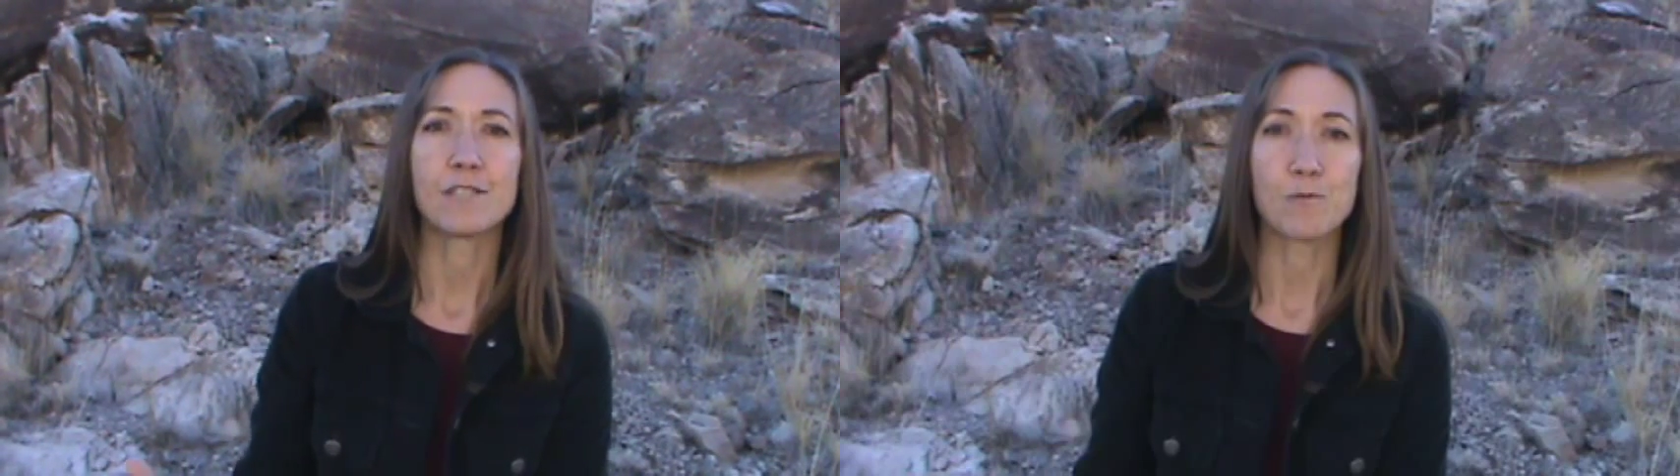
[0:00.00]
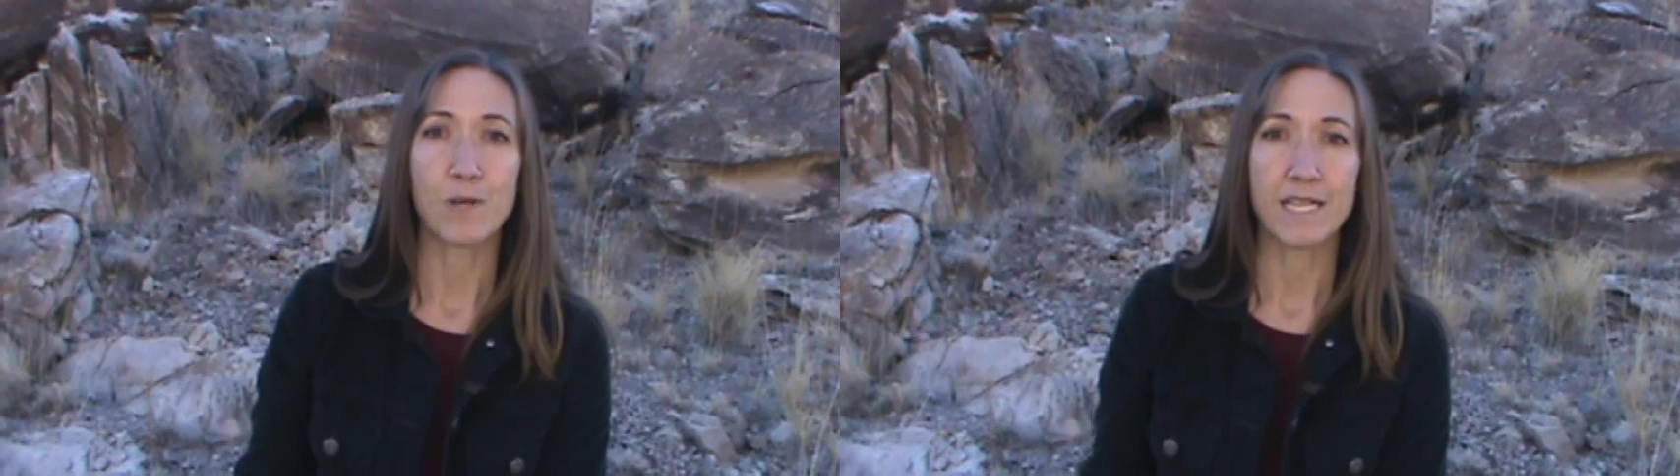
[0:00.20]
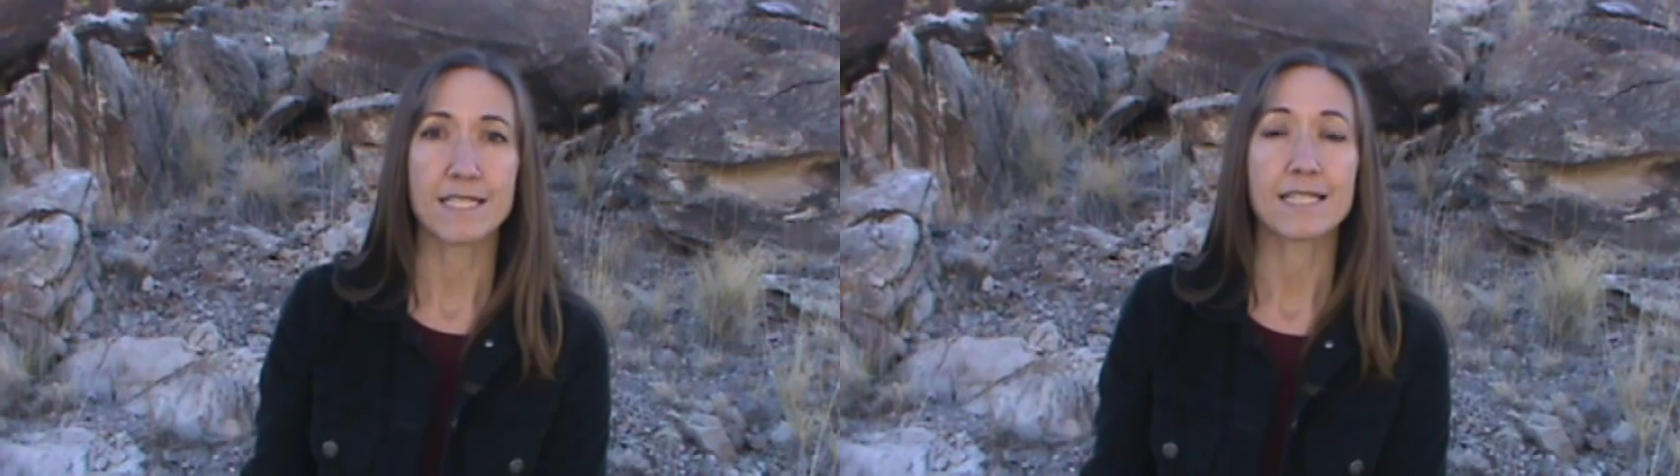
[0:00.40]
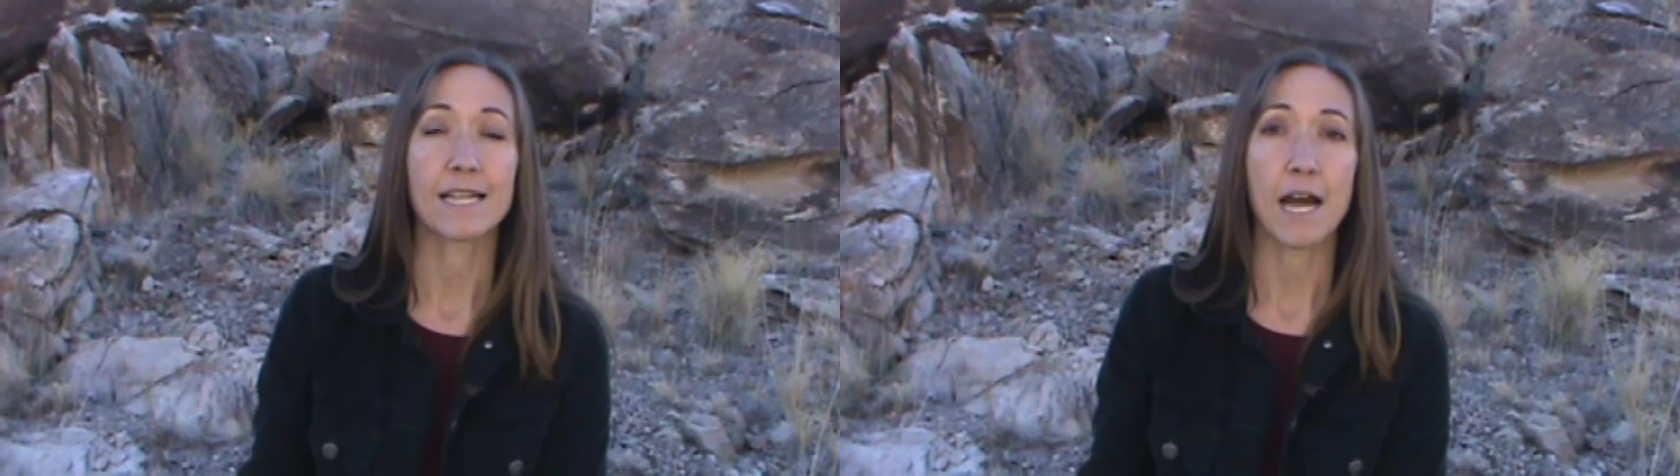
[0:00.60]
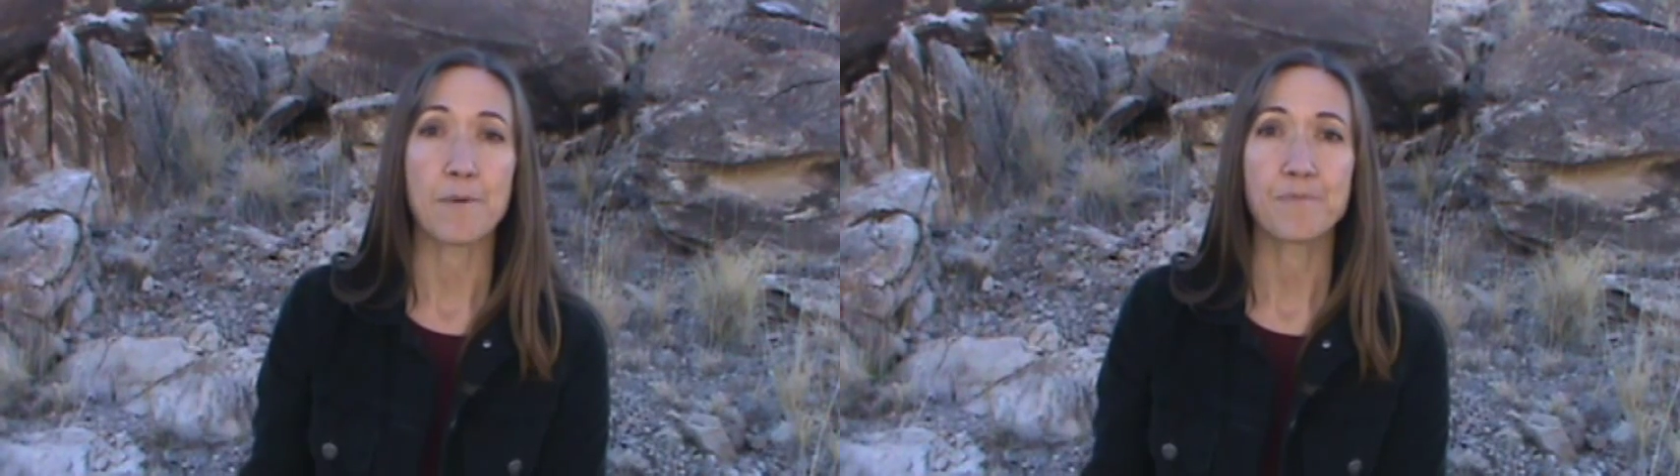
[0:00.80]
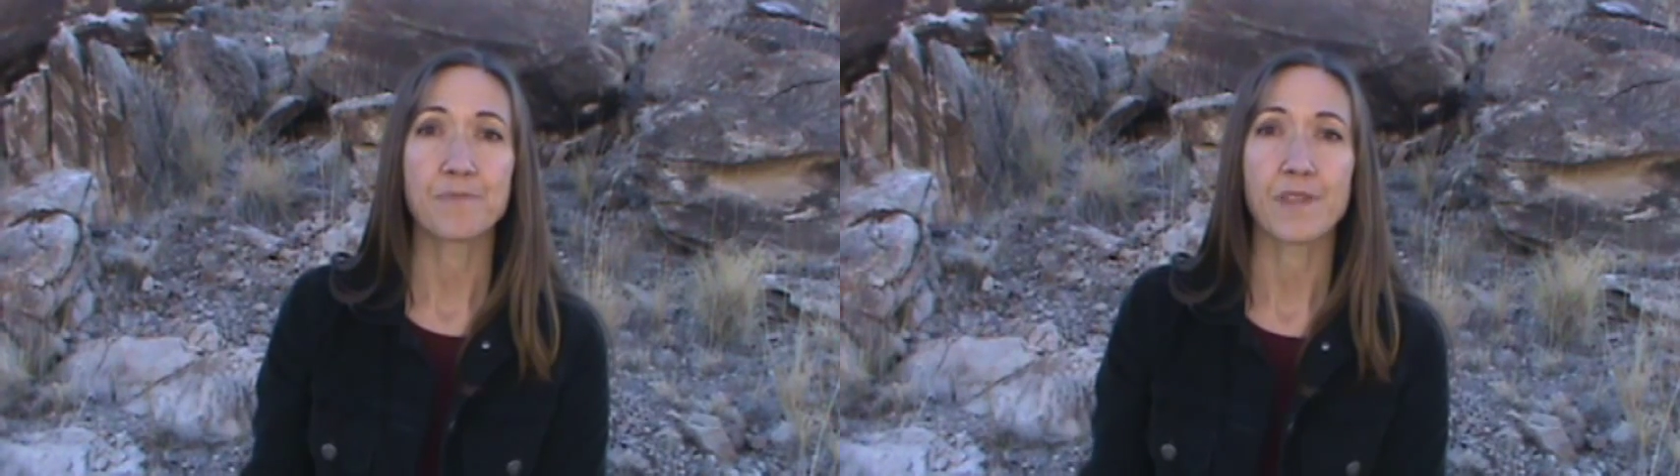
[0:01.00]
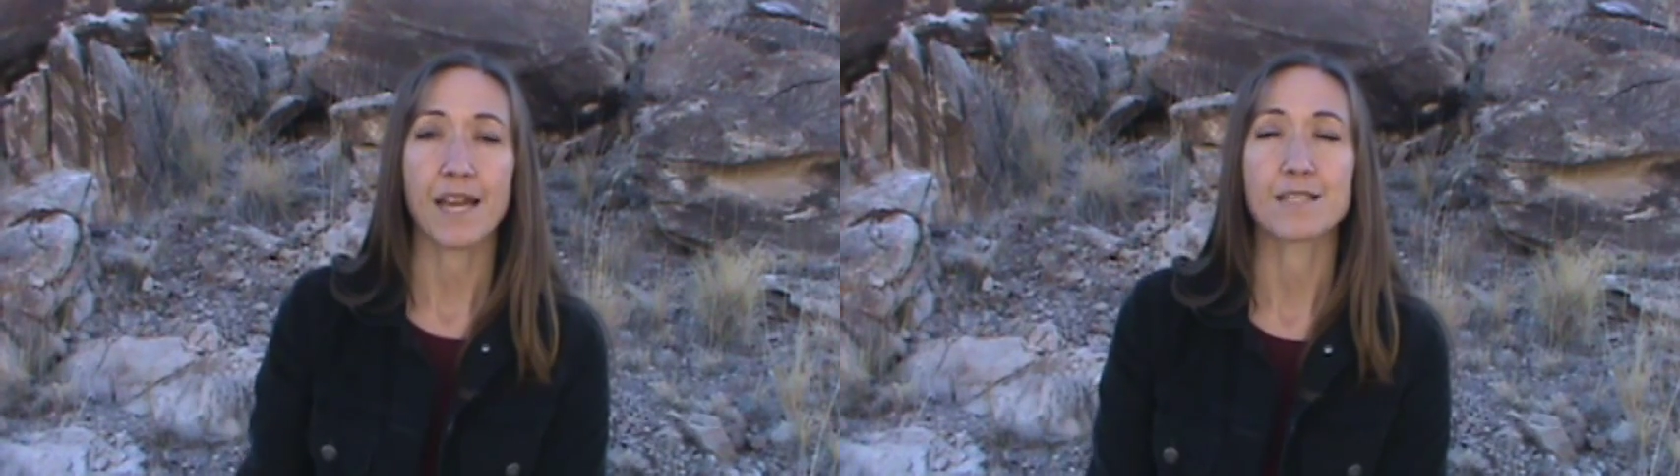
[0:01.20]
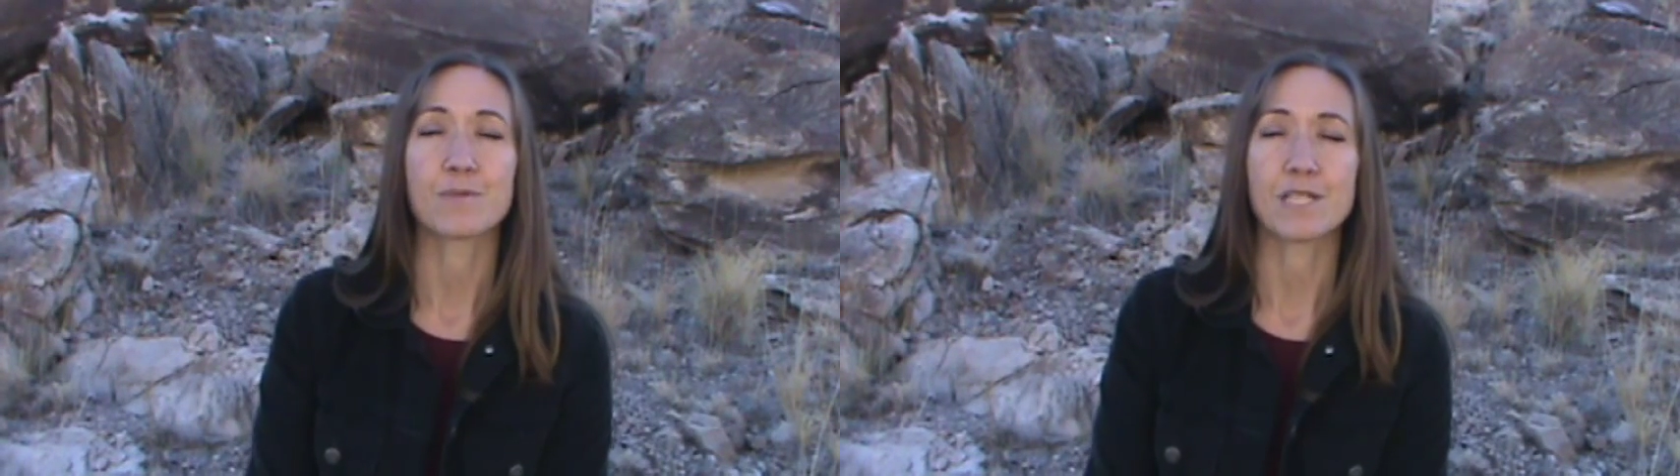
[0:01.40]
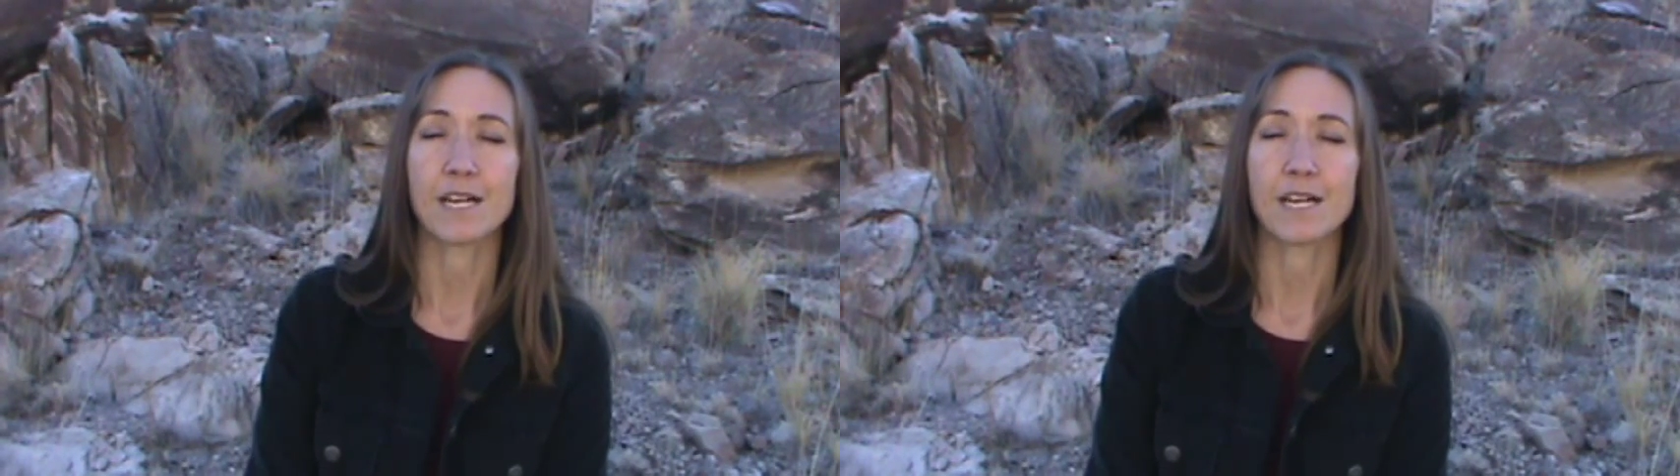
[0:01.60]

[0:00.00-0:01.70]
weeks to come as we